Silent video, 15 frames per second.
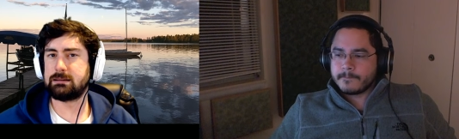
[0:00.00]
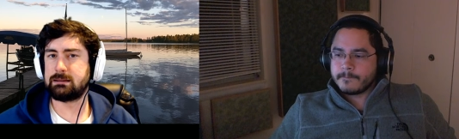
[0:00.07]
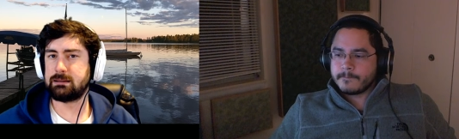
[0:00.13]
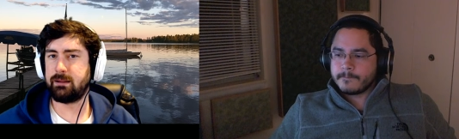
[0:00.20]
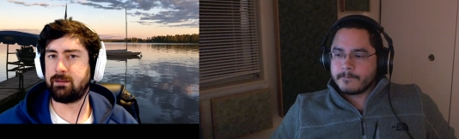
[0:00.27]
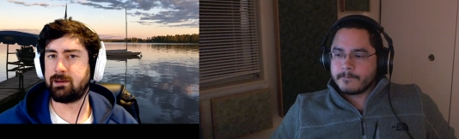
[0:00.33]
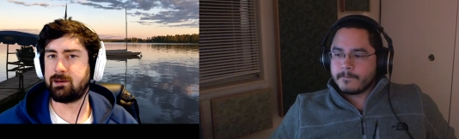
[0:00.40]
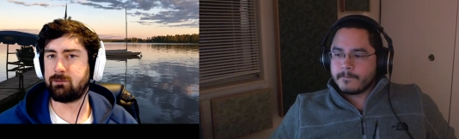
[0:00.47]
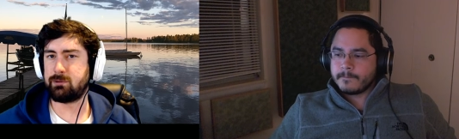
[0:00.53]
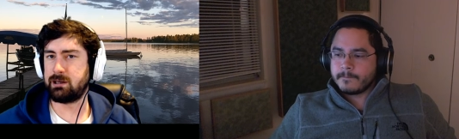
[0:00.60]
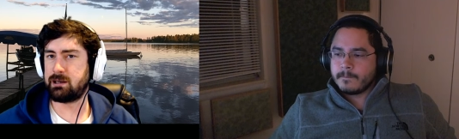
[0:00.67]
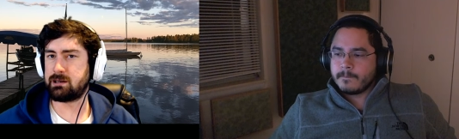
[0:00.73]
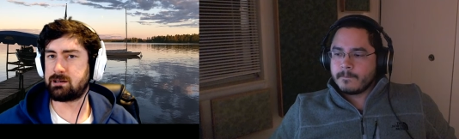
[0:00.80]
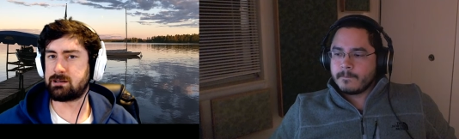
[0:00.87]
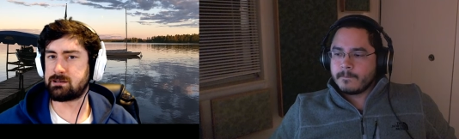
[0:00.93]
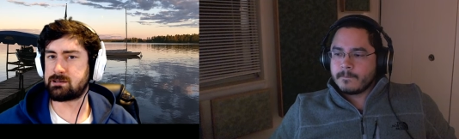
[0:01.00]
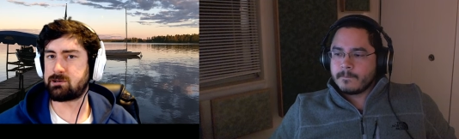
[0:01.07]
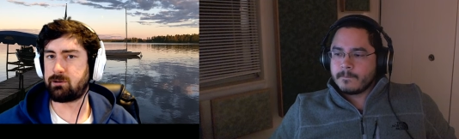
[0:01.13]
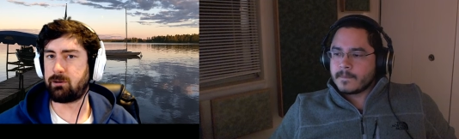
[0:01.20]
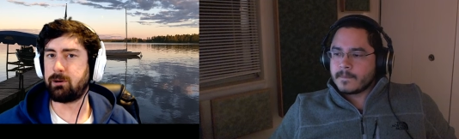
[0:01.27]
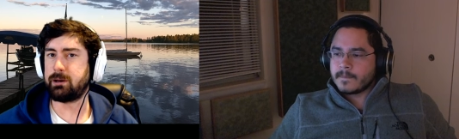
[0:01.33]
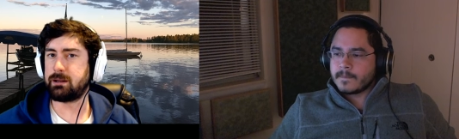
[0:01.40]
Speaker 1: they would get
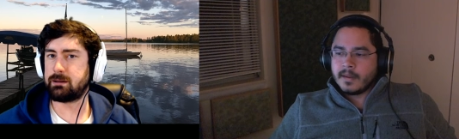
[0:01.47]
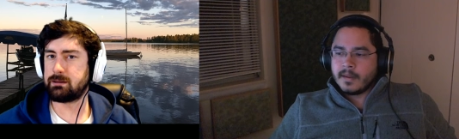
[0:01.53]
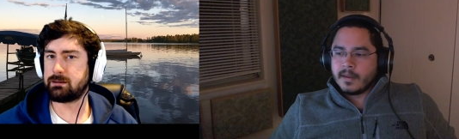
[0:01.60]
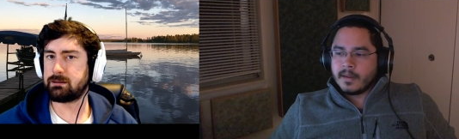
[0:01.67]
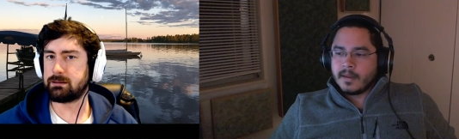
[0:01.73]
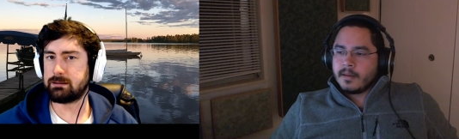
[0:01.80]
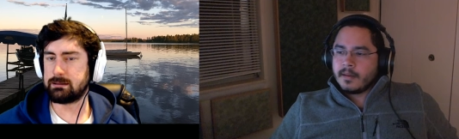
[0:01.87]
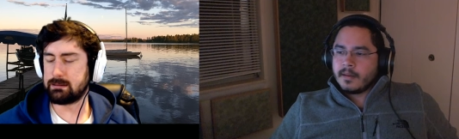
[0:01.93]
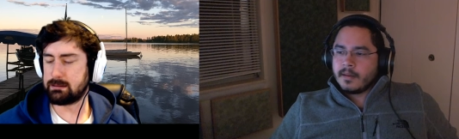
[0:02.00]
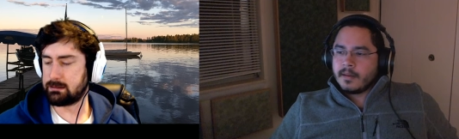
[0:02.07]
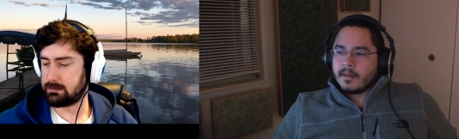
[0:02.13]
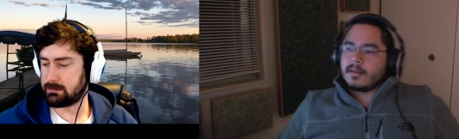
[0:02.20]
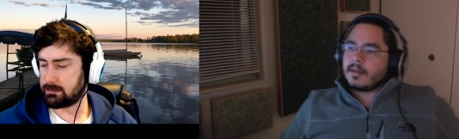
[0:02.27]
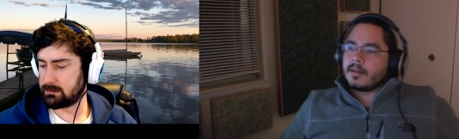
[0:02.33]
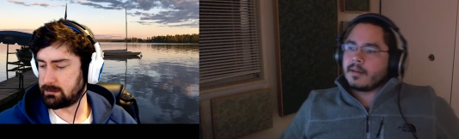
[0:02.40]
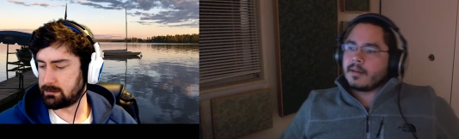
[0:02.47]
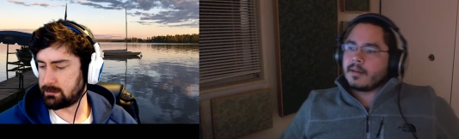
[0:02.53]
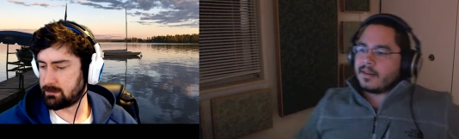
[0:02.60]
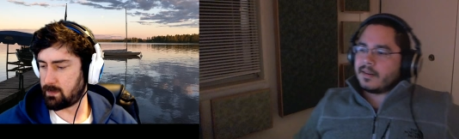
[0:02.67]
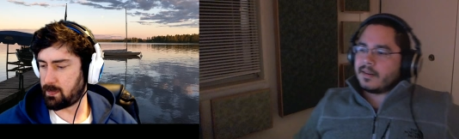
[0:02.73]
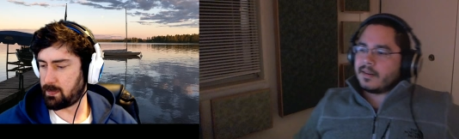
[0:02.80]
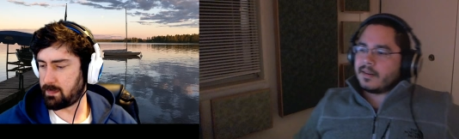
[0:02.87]
destroyed.
Speaker 2: I didn't
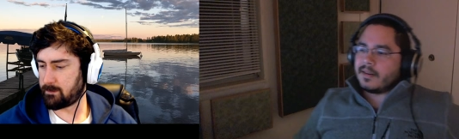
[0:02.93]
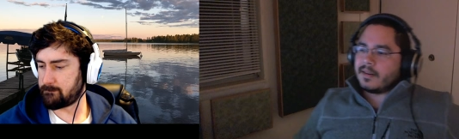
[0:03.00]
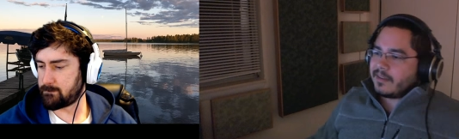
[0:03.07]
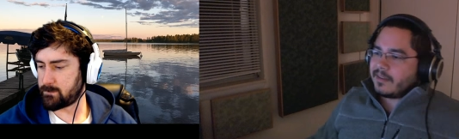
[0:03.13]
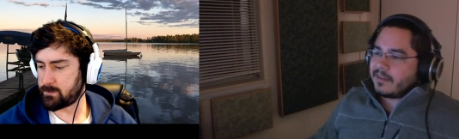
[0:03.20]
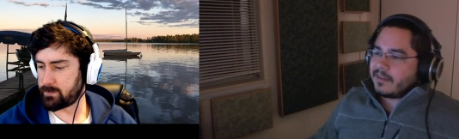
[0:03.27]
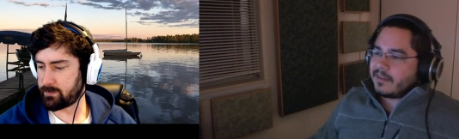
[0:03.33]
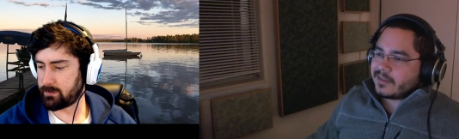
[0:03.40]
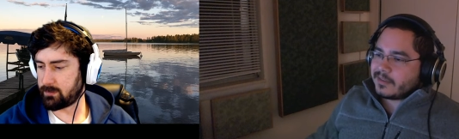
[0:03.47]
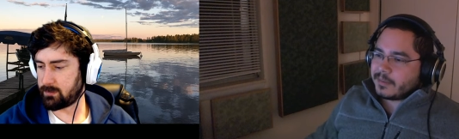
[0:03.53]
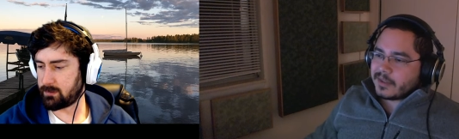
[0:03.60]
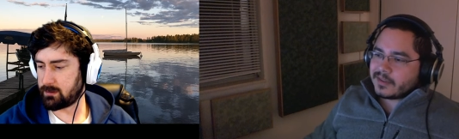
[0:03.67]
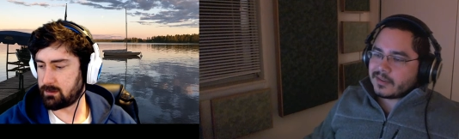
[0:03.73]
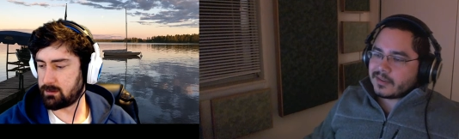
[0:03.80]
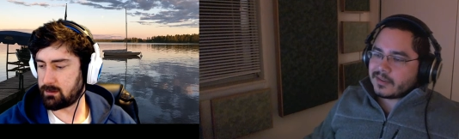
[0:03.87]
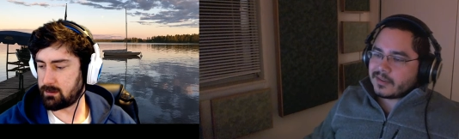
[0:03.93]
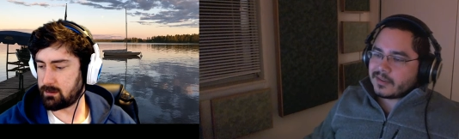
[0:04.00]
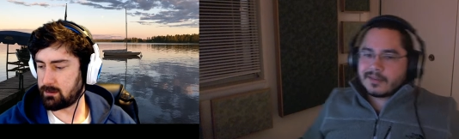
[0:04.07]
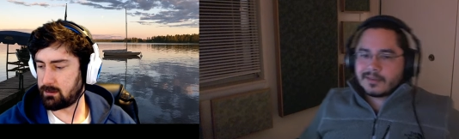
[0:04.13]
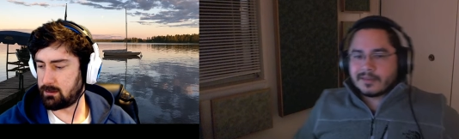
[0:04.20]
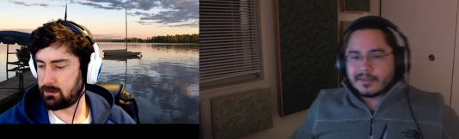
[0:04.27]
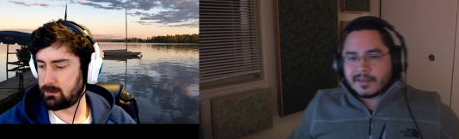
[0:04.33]
either, but I had my suspicions.
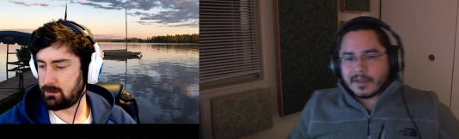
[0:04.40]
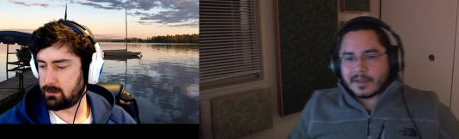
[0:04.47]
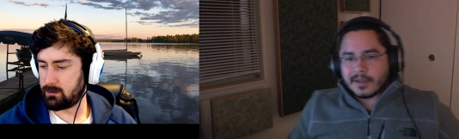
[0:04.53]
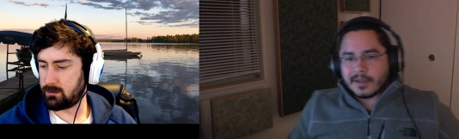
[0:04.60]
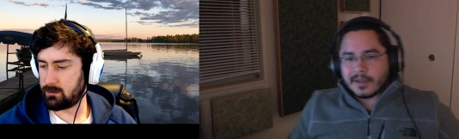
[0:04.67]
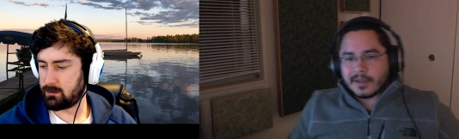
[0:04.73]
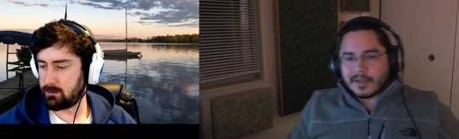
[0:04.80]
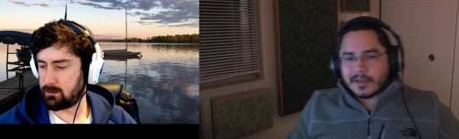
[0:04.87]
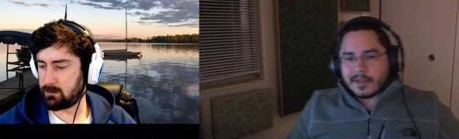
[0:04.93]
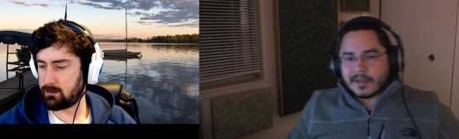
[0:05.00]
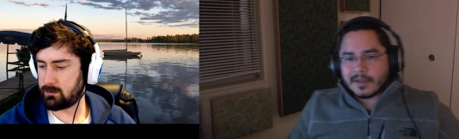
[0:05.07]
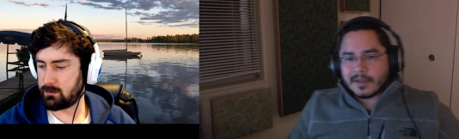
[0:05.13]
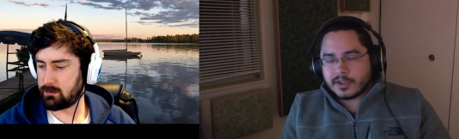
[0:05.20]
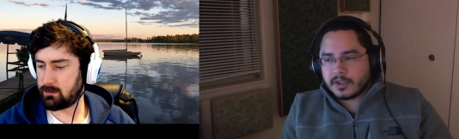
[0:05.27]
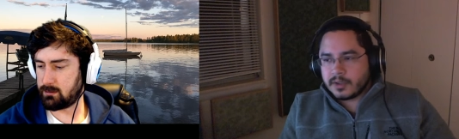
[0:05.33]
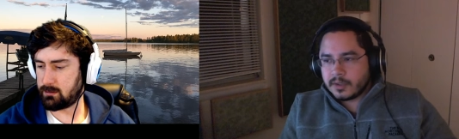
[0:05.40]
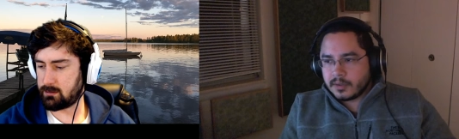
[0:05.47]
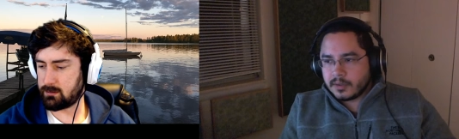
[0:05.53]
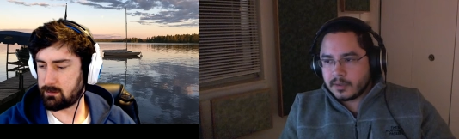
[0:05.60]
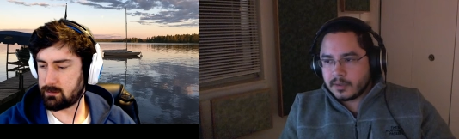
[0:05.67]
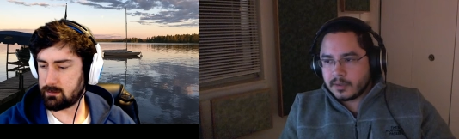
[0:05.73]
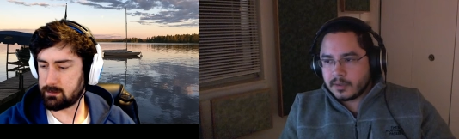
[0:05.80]
I mean, if I search,
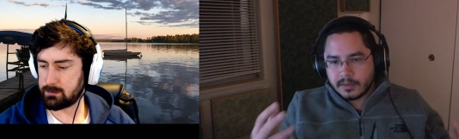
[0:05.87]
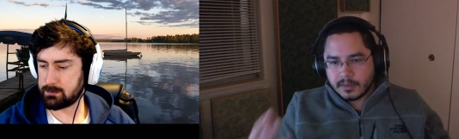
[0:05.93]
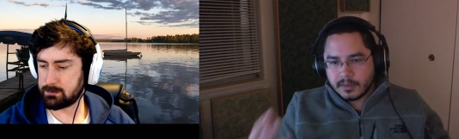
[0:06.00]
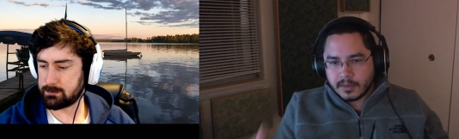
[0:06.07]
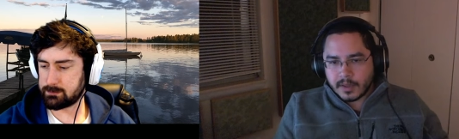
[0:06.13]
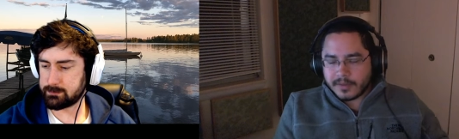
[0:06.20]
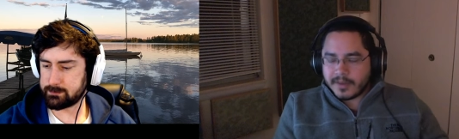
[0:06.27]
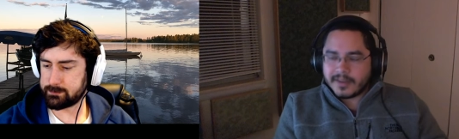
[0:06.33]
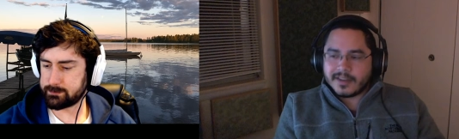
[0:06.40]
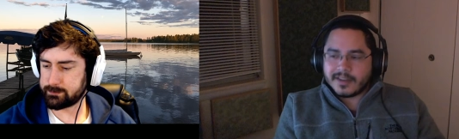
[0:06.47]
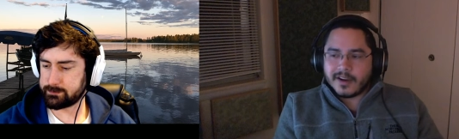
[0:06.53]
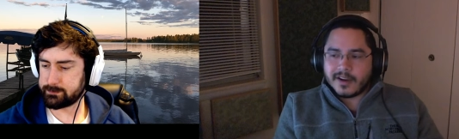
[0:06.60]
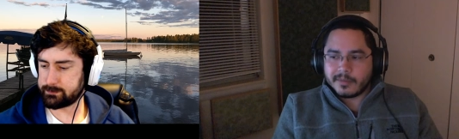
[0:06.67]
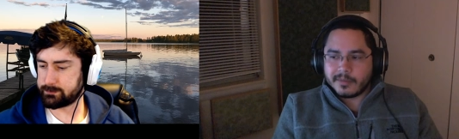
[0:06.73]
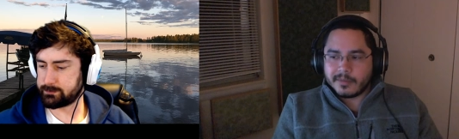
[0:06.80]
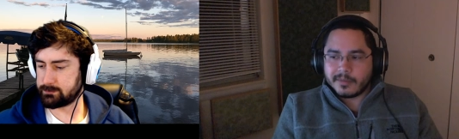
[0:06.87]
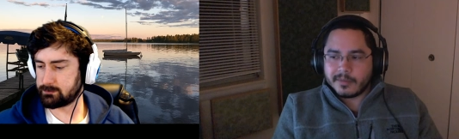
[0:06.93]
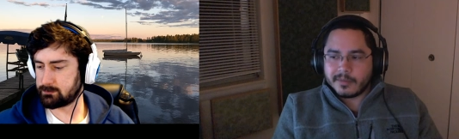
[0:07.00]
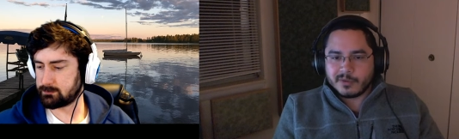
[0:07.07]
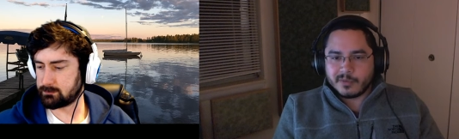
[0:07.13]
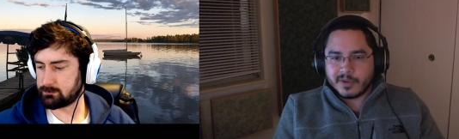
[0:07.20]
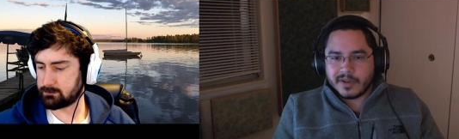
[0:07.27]
I think Tom Cruise
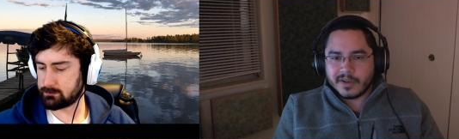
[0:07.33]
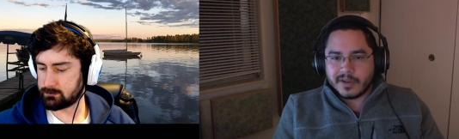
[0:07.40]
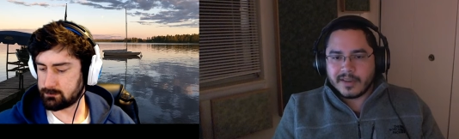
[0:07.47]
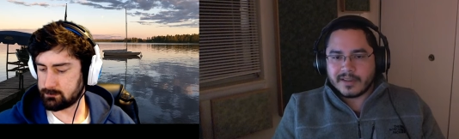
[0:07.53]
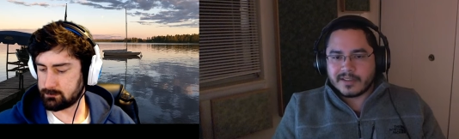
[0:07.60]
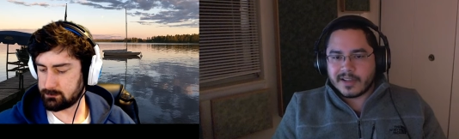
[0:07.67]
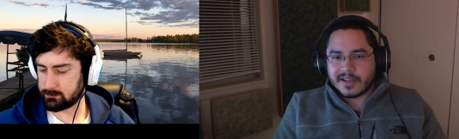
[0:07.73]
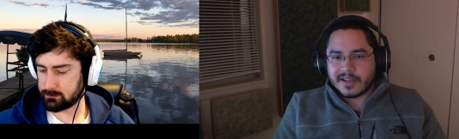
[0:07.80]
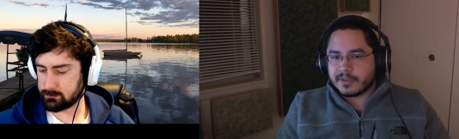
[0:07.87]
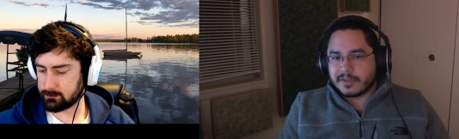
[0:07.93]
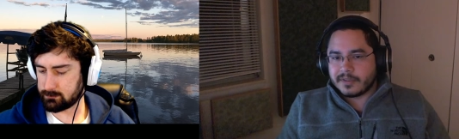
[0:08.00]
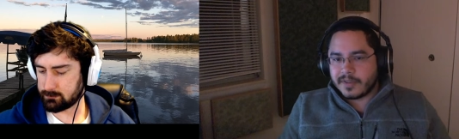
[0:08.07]
is one of the examples. If I